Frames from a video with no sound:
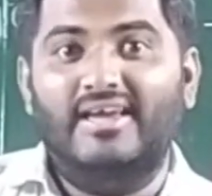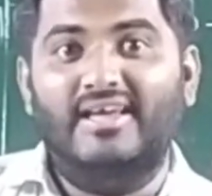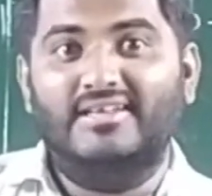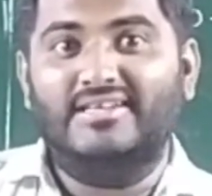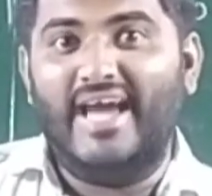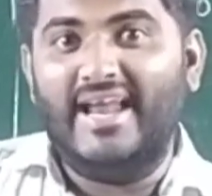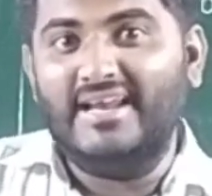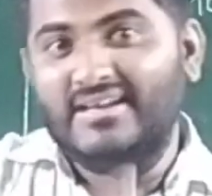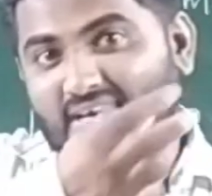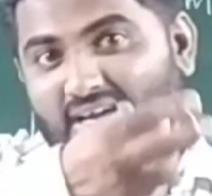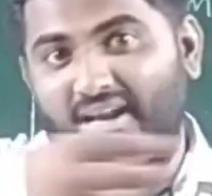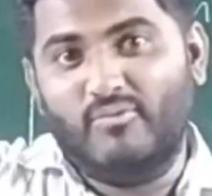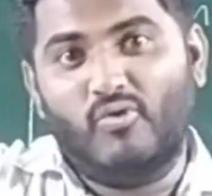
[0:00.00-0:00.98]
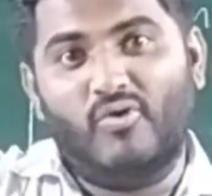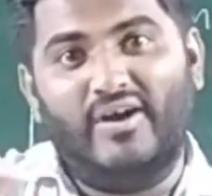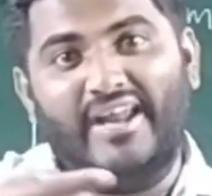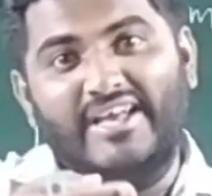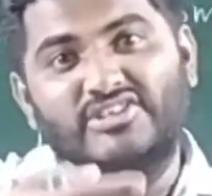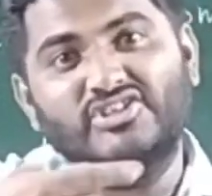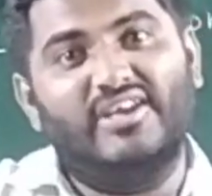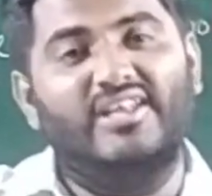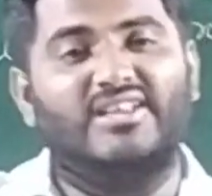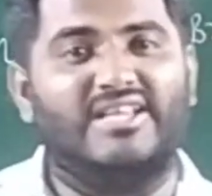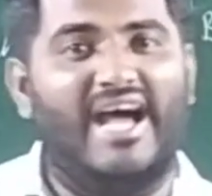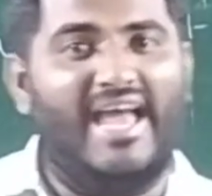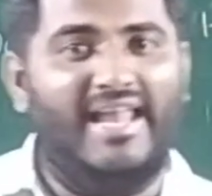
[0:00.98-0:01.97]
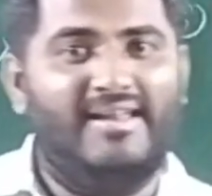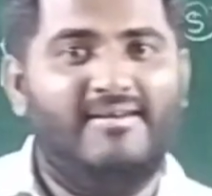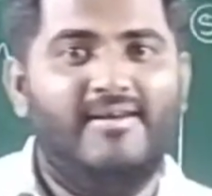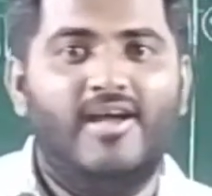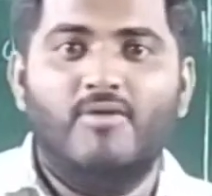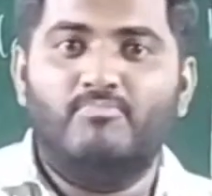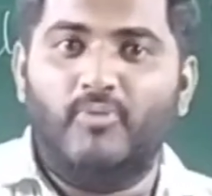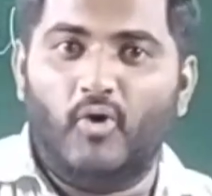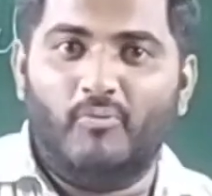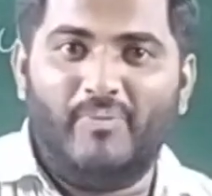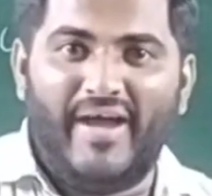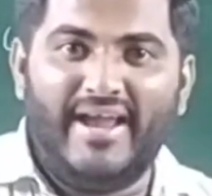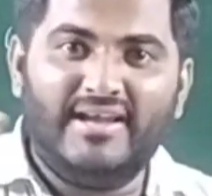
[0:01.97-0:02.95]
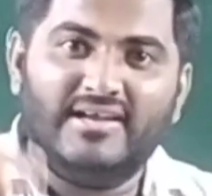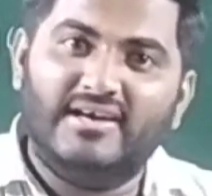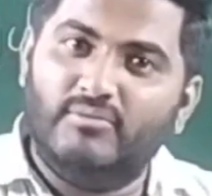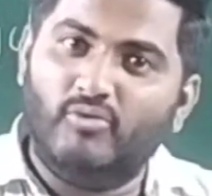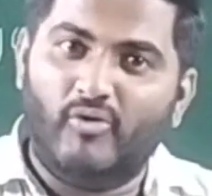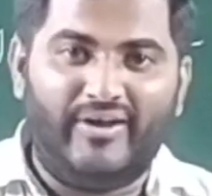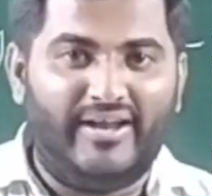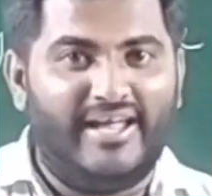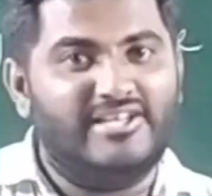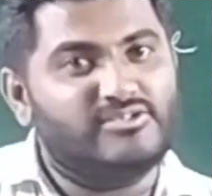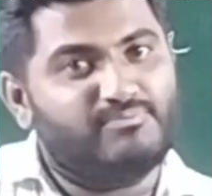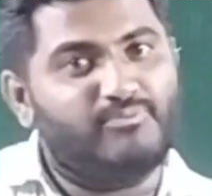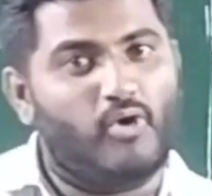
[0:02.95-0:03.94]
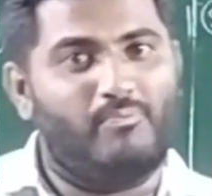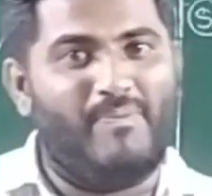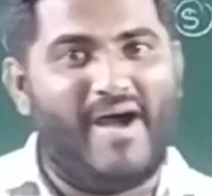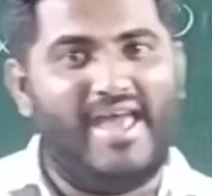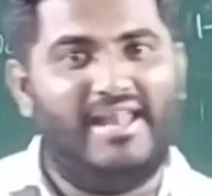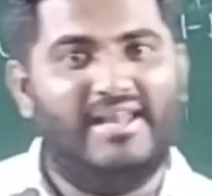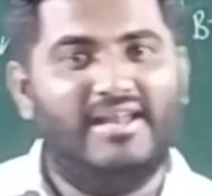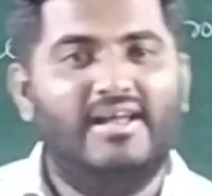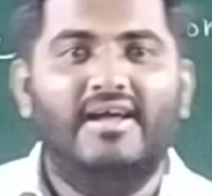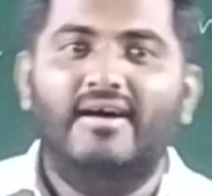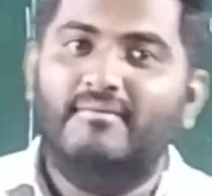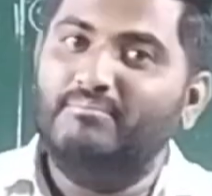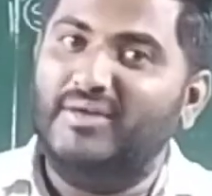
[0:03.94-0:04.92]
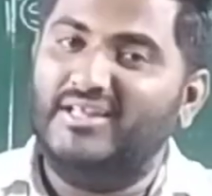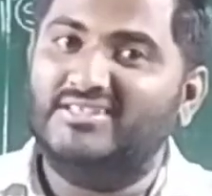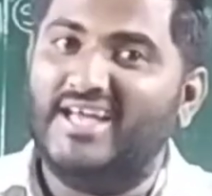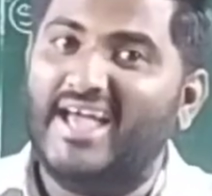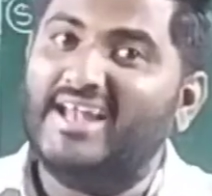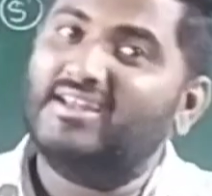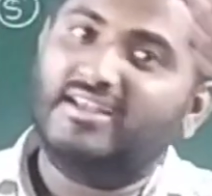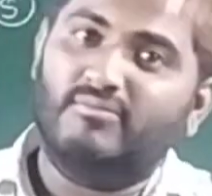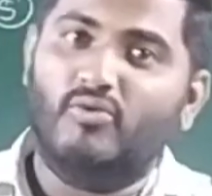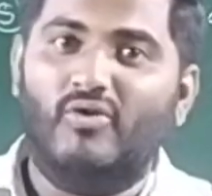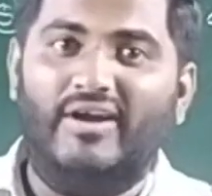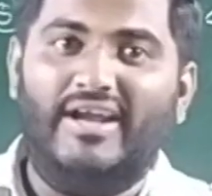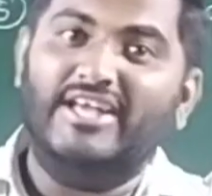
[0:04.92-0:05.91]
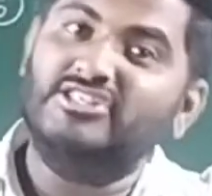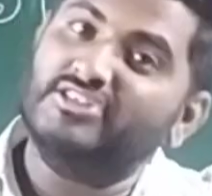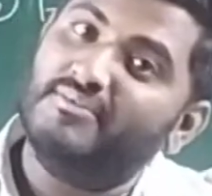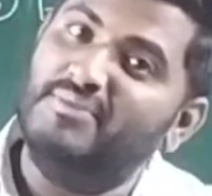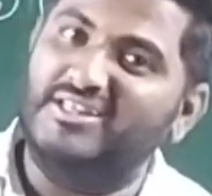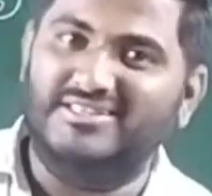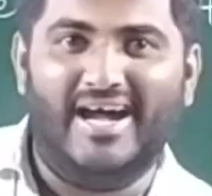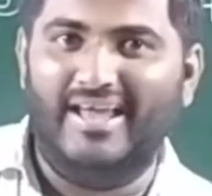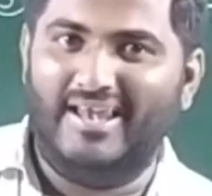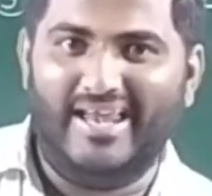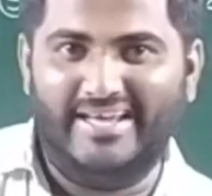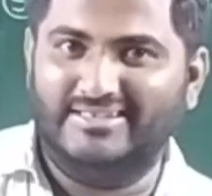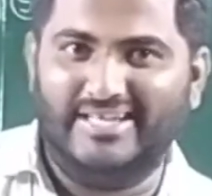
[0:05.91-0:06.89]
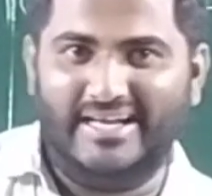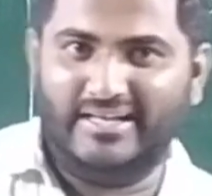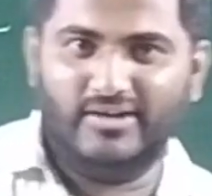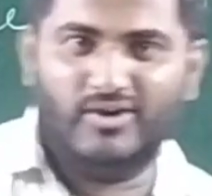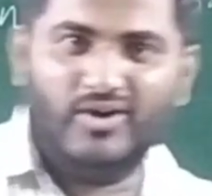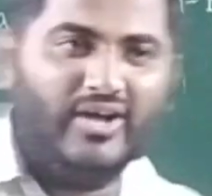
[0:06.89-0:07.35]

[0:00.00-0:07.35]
Ethane, remove one H, ethyl. Propane, remove one H, propyl. Methane, remove one H, methyl. Like that.